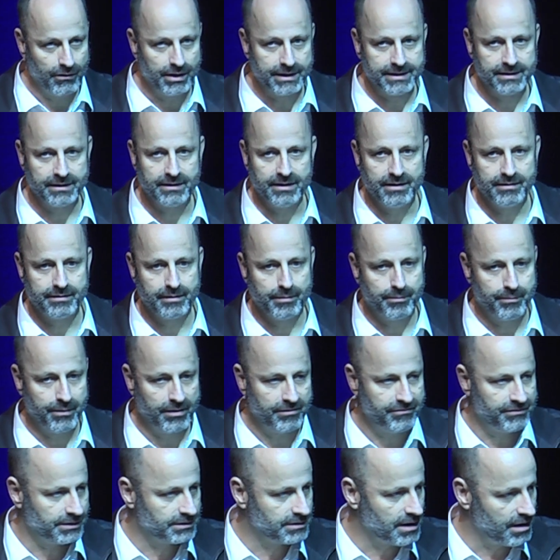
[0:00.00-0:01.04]
theoretically
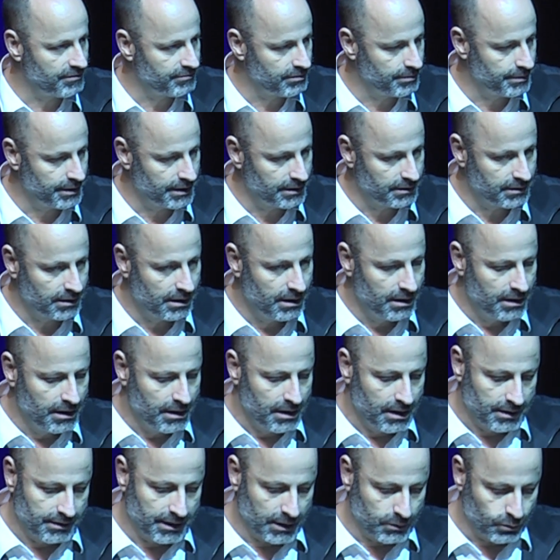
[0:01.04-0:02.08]
the perfect government
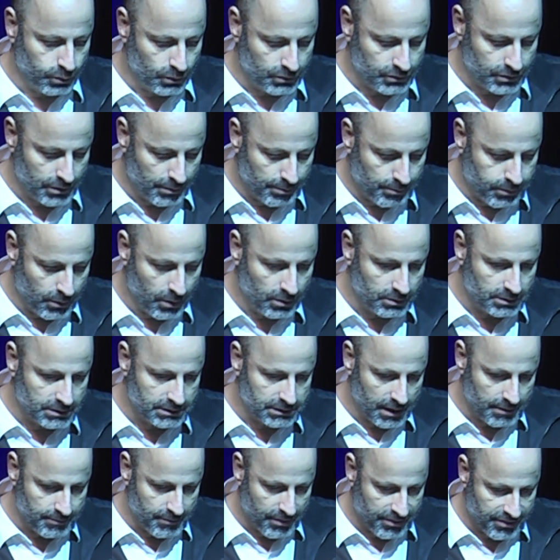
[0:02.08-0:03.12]
that will
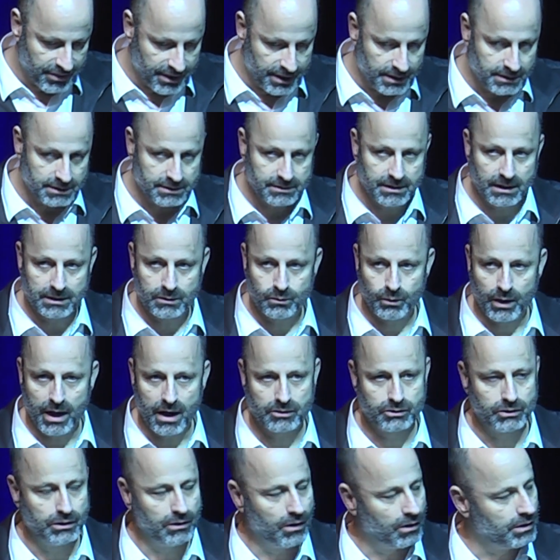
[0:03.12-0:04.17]
support some things that
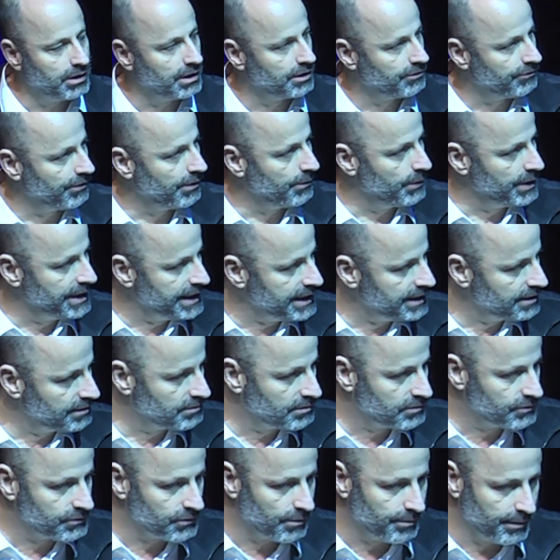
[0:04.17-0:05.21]
we actually all agree we
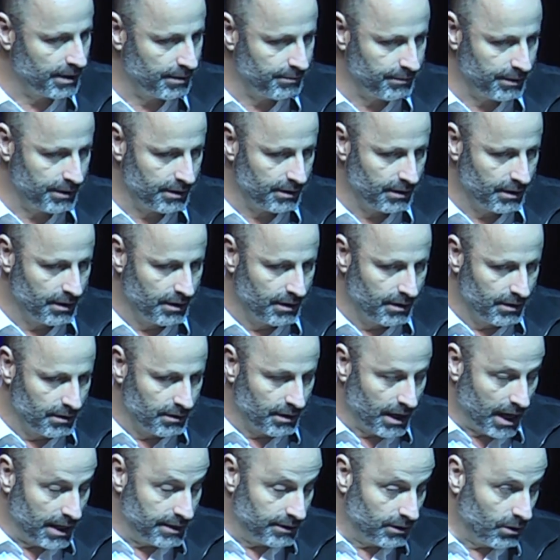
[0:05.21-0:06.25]
need. So maybe,
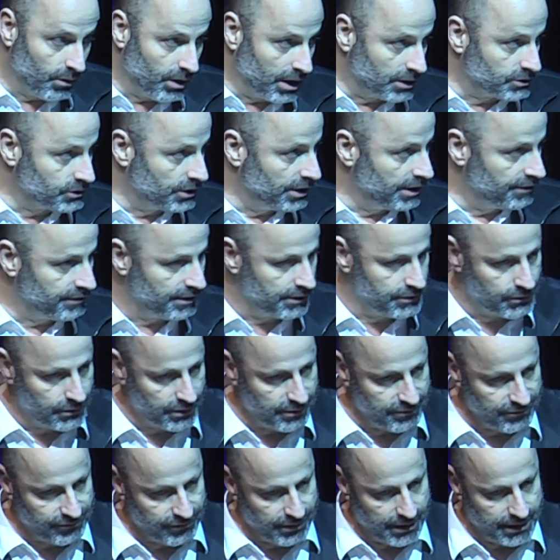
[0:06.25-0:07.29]
I know actually
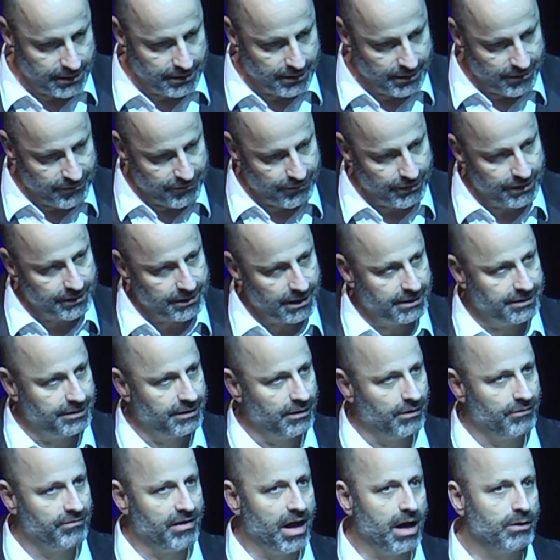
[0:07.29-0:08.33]
that you have a different
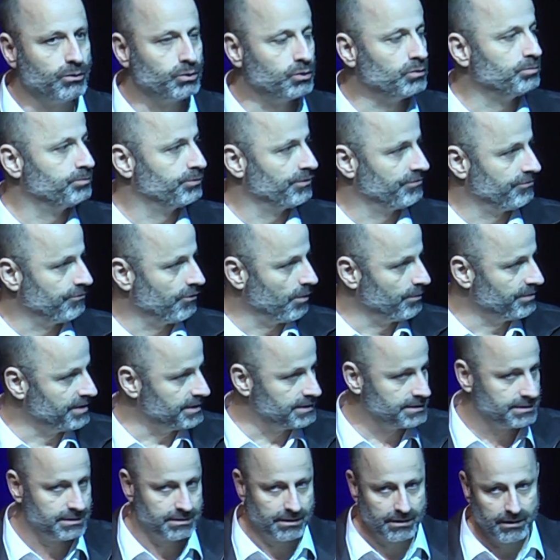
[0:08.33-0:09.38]
idea of how to
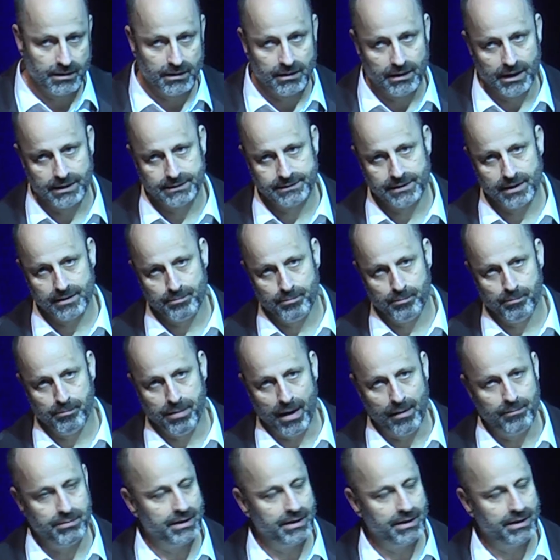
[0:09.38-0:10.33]
perform these, let's say,